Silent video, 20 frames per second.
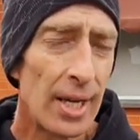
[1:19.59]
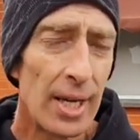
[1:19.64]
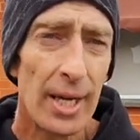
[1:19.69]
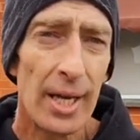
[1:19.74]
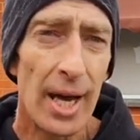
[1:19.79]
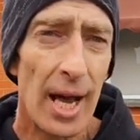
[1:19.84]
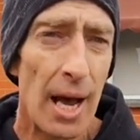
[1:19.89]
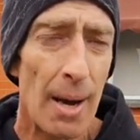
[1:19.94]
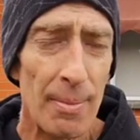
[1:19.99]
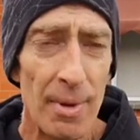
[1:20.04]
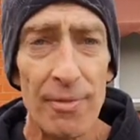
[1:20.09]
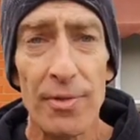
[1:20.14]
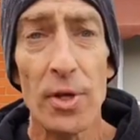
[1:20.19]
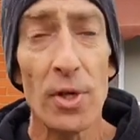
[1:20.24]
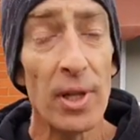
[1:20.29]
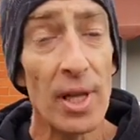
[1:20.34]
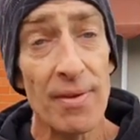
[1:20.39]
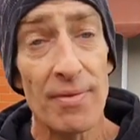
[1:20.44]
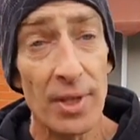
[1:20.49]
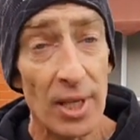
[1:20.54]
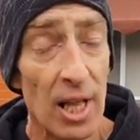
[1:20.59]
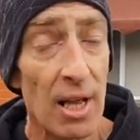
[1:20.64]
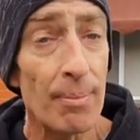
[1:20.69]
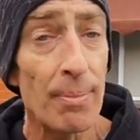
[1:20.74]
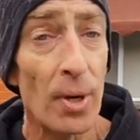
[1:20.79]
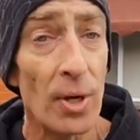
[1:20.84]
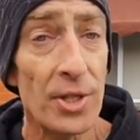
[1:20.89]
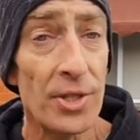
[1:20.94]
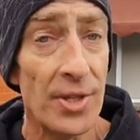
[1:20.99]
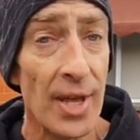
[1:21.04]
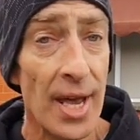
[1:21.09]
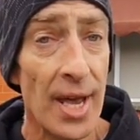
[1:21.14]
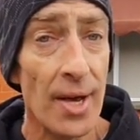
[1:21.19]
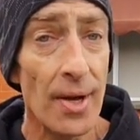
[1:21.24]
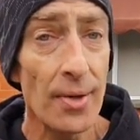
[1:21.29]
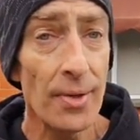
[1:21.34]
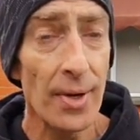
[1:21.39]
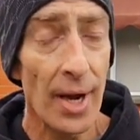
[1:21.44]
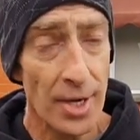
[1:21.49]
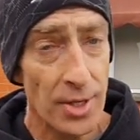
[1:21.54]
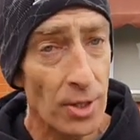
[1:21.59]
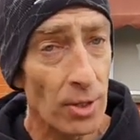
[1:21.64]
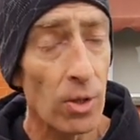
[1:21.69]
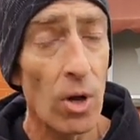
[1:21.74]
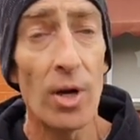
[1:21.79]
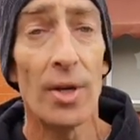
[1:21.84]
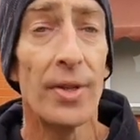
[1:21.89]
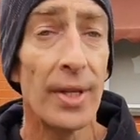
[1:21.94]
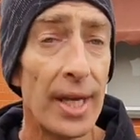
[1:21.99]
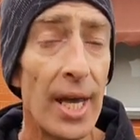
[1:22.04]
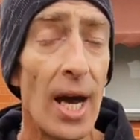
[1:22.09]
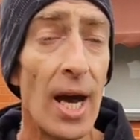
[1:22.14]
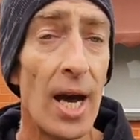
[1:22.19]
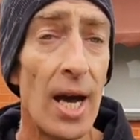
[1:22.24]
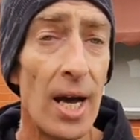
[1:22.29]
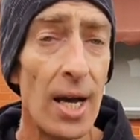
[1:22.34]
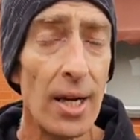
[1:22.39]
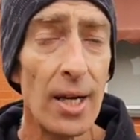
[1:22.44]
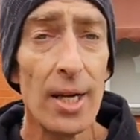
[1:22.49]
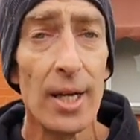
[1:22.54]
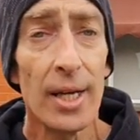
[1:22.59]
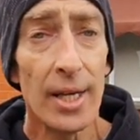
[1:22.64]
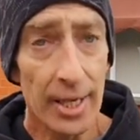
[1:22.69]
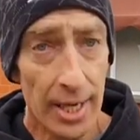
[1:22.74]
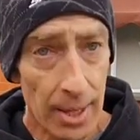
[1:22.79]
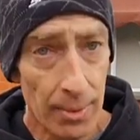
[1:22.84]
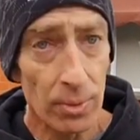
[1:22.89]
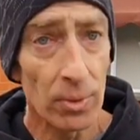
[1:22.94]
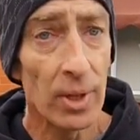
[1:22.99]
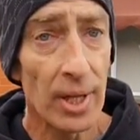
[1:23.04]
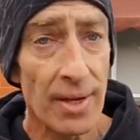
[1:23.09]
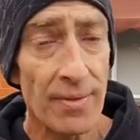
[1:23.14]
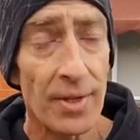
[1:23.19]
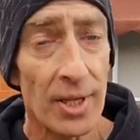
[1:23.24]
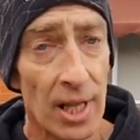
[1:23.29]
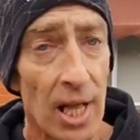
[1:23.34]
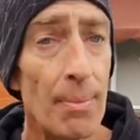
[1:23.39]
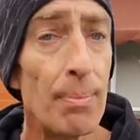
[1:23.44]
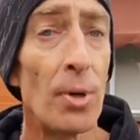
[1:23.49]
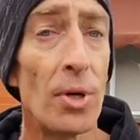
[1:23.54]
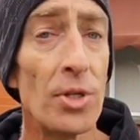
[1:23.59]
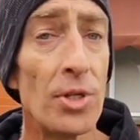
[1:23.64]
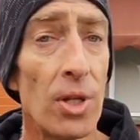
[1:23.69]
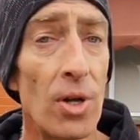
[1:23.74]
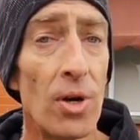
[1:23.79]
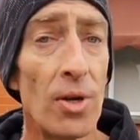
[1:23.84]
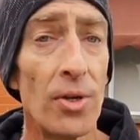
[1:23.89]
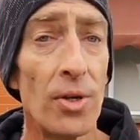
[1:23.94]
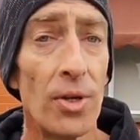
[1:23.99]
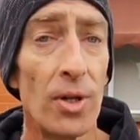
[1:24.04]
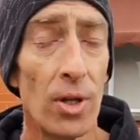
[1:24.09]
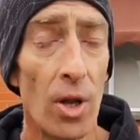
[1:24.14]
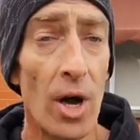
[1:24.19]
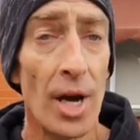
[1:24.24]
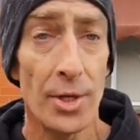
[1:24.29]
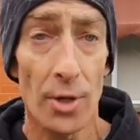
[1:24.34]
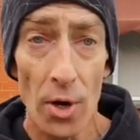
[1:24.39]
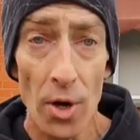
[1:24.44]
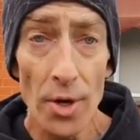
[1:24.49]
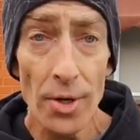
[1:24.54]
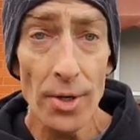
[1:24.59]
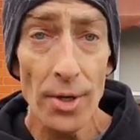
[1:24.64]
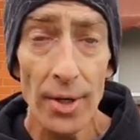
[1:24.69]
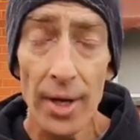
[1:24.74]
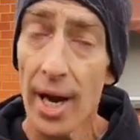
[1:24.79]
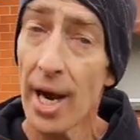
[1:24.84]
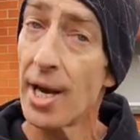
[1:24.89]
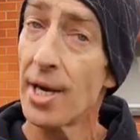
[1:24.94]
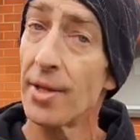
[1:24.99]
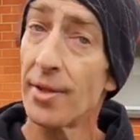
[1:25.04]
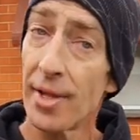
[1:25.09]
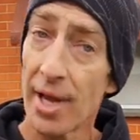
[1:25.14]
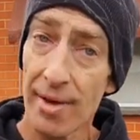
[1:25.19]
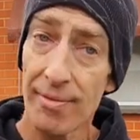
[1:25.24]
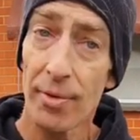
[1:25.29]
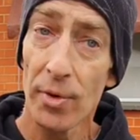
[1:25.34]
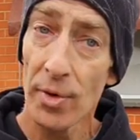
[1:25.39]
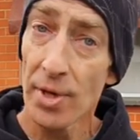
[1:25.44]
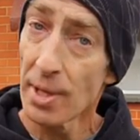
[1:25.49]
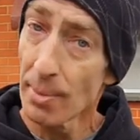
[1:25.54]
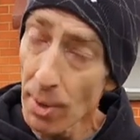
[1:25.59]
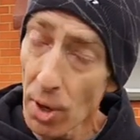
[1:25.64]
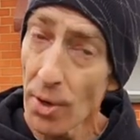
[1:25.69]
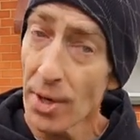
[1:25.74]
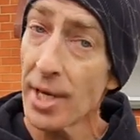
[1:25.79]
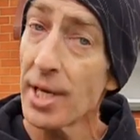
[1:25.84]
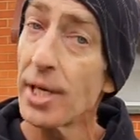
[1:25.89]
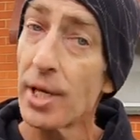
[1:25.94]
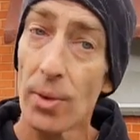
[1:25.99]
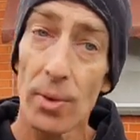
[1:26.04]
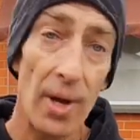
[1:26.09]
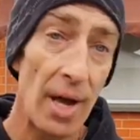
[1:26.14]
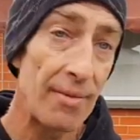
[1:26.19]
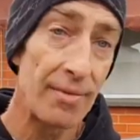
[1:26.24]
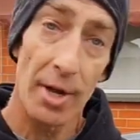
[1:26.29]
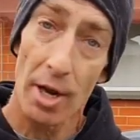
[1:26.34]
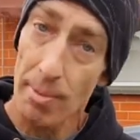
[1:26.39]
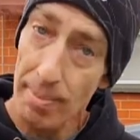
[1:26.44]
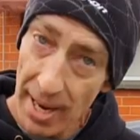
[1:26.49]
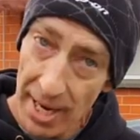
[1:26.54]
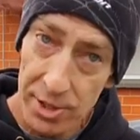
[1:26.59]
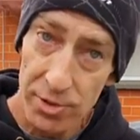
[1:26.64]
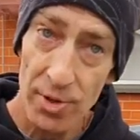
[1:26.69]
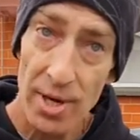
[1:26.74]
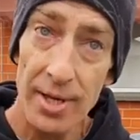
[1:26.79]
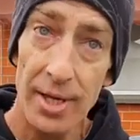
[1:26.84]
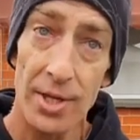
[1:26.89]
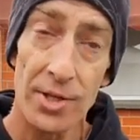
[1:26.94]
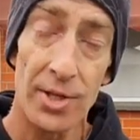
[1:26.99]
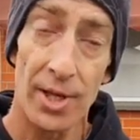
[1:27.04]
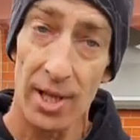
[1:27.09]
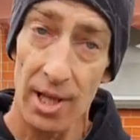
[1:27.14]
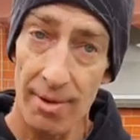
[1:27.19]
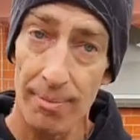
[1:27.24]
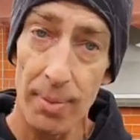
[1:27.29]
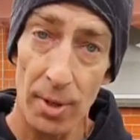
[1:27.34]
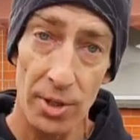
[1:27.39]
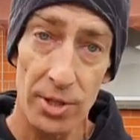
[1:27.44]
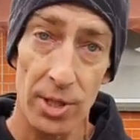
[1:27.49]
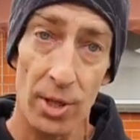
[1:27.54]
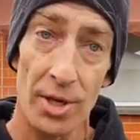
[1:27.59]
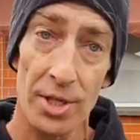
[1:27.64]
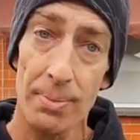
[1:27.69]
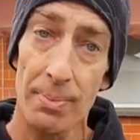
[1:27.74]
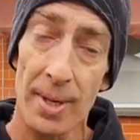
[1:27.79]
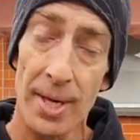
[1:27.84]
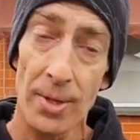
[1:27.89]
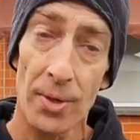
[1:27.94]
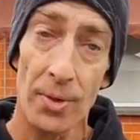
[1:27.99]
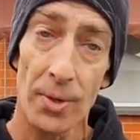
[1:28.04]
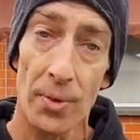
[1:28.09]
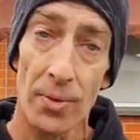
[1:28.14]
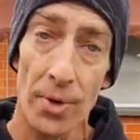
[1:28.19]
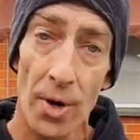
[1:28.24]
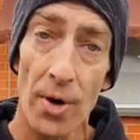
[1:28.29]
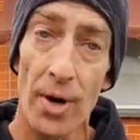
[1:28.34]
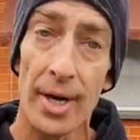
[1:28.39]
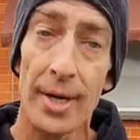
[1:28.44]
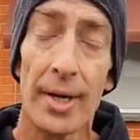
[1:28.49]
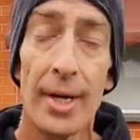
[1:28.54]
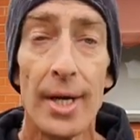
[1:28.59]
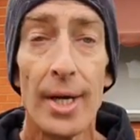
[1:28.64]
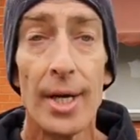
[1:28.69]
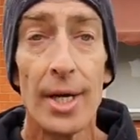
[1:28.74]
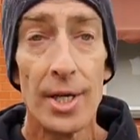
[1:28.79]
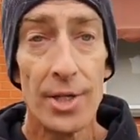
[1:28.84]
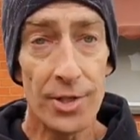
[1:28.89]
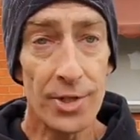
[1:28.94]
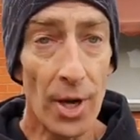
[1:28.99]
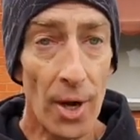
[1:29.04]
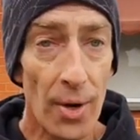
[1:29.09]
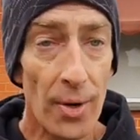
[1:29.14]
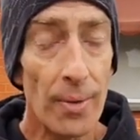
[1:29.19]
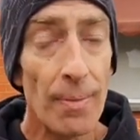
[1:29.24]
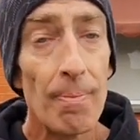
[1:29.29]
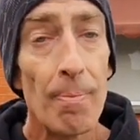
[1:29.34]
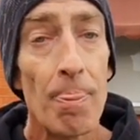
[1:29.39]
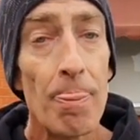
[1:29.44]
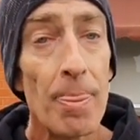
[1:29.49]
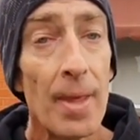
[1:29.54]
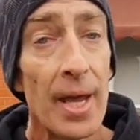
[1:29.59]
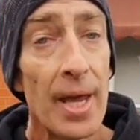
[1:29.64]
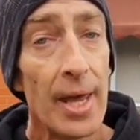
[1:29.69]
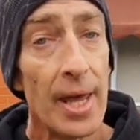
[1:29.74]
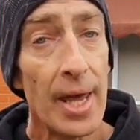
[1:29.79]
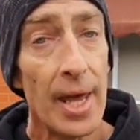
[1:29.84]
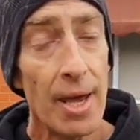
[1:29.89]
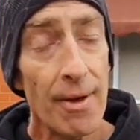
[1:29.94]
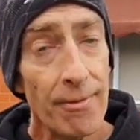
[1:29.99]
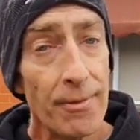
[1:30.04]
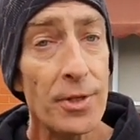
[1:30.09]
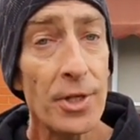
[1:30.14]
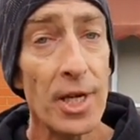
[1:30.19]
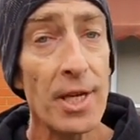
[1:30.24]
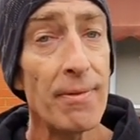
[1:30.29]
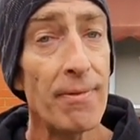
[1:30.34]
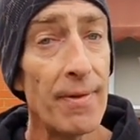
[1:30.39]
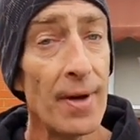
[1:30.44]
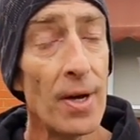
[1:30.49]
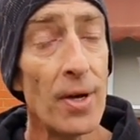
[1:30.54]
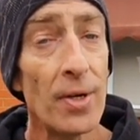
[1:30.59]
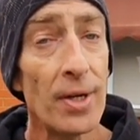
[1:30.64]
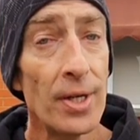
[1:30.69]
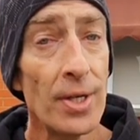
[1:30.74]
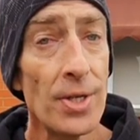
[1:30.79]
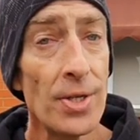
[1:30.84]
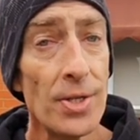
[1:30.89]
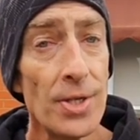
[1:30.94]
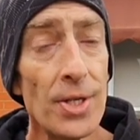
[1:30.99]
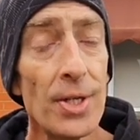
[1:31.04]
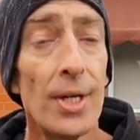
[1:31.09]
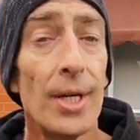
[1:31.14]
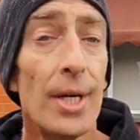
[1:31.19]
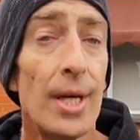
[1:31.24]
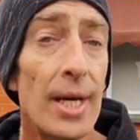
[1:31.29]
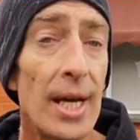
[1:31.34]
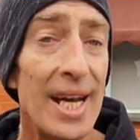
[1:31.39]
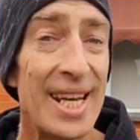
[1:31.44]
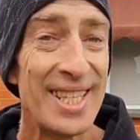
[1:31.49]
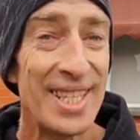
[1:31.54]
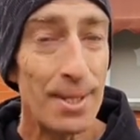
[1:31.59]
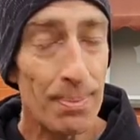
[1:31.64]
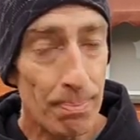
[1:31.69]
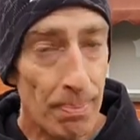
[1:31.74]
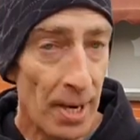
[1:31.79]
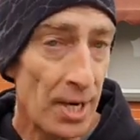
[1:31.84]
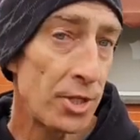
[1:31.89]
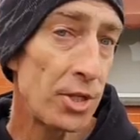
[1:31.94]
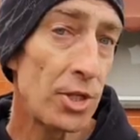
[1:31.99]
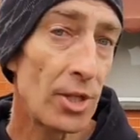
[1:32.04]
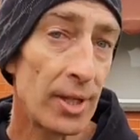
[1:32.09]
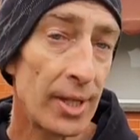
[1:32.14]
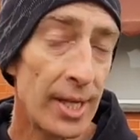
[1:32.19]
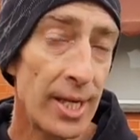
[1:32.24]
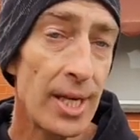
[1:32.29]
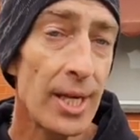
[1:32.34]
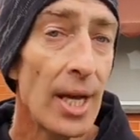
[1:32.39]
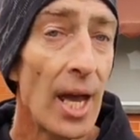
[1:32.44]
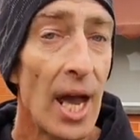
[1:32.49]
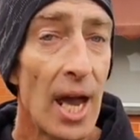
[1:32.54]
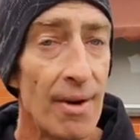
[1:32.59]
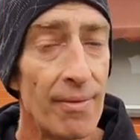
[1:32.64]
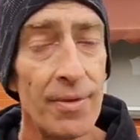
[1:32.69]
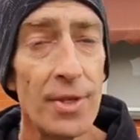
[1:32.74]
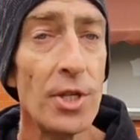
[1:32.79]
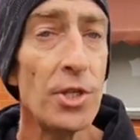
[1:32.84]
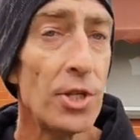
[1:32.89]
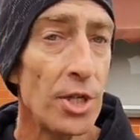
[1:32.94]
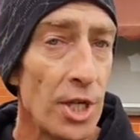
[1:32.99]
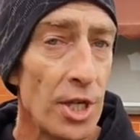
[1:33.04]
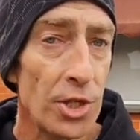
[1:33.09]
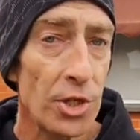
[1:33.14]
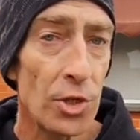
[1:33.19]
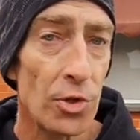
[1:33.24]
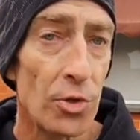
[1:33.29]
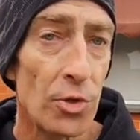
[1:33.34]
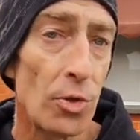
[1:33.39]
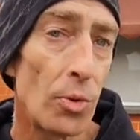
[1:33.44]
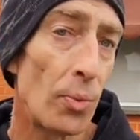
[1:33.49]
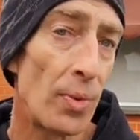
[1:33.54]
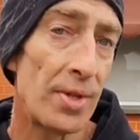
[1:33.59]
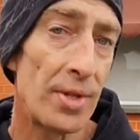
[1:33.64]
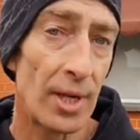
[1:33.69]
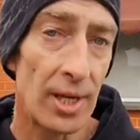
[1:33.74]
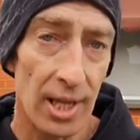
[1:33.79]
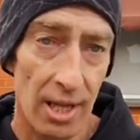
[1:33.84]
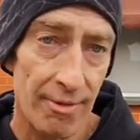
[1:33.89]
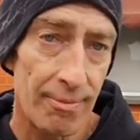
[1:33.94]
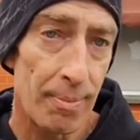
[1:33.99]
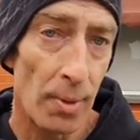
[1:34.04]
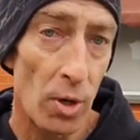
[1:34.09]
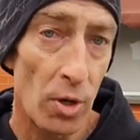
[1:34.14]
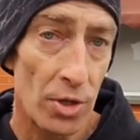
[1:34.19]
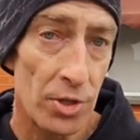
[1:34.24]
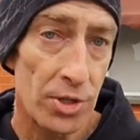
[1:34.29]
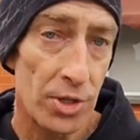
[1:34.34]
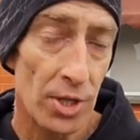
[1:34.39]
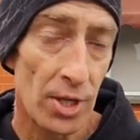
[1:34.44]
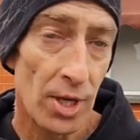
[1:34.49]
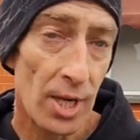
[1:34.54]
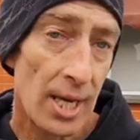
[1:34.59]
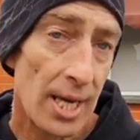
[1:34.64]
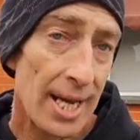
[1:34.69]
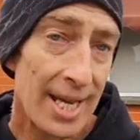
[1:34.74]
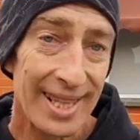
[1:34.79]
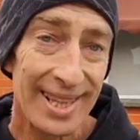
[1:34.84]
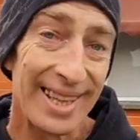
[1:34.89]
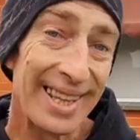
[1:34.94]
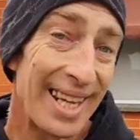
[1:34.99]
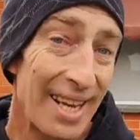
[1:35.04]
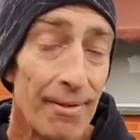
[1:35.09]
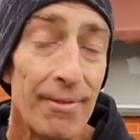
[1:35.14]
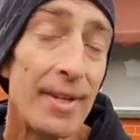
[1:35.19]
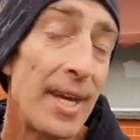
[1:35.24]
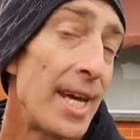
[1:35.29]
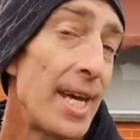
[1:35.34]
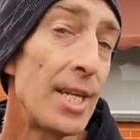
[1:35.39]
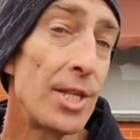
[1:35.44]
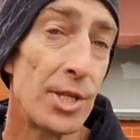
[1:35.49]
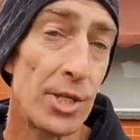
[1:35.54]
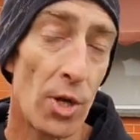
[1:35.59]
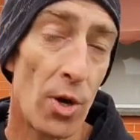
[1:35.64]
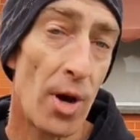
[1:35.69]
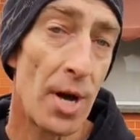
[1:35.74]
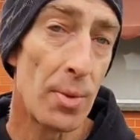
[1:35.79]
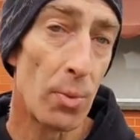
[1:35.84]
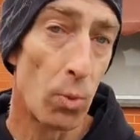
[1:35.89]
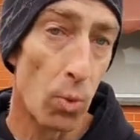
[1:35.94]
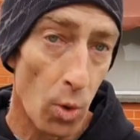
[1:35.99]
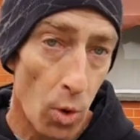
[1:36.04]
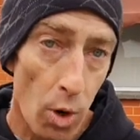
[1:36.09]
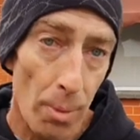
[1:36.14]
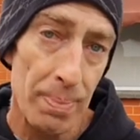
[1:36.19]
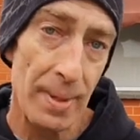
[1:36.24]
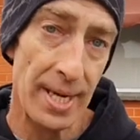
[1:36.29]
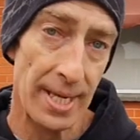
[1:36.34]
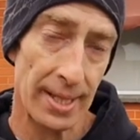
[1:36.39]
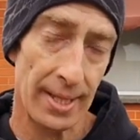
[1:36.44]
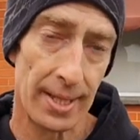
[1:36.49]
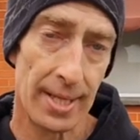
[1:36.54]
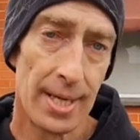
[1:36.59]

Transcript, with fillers: Um, if you leave the glove box down and you lock the car, it will leave the glove box light on, and therefore in the morning you will have no battery because the glove box light's been on all night. So, F G Falcons especially have this issue with the glove box left-hand side warping.